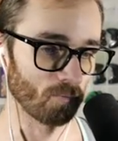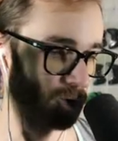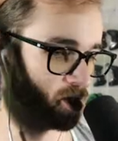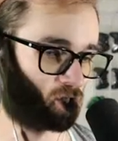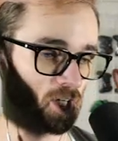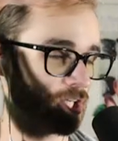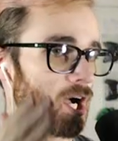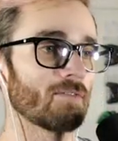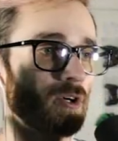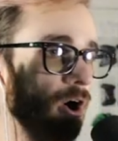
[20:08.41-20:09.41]
We're just going to
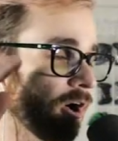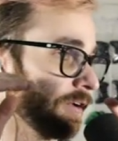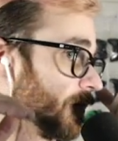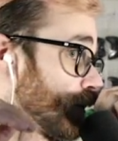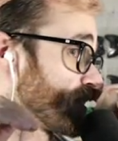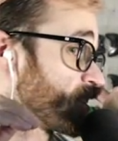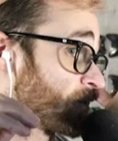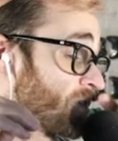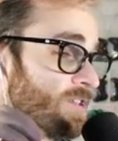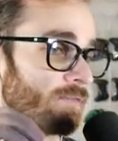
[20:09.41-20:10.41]
cover all of our bases
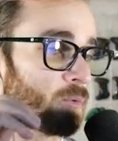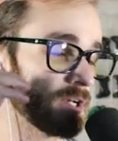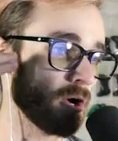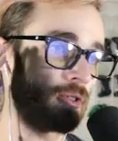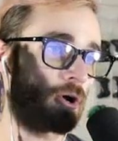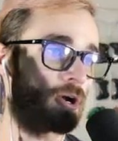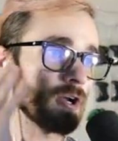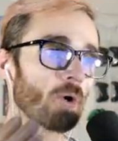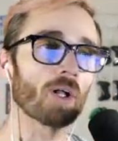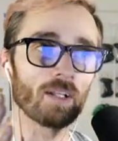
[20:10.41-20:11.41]
with this level. We know there are
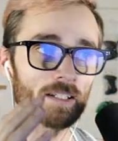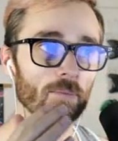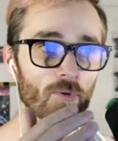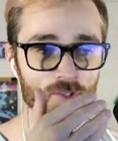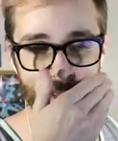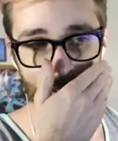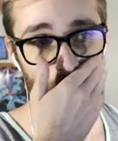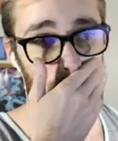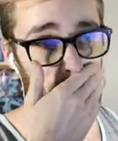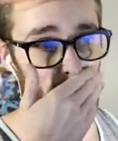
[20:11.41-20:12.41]
no collectibles yet
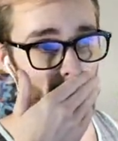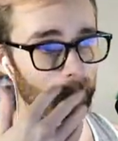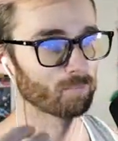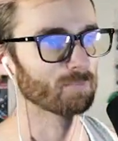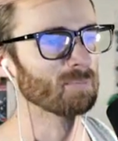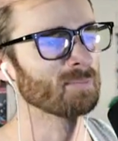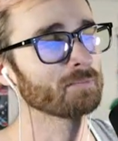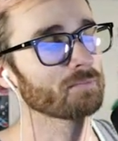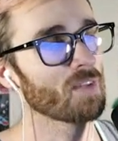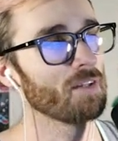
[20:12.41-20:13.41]

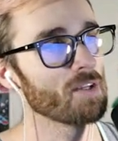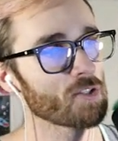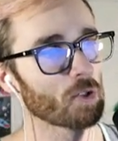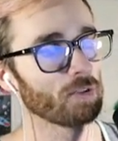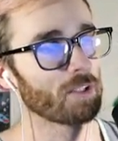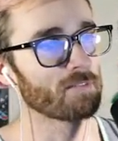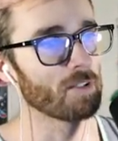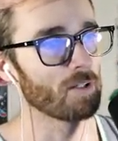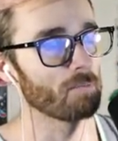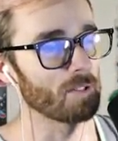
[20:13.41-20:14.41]
in these earlier
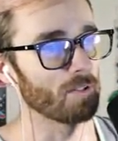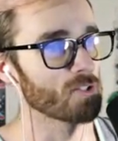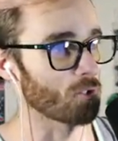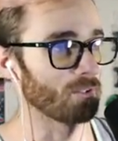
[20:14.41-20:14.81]
builds, or at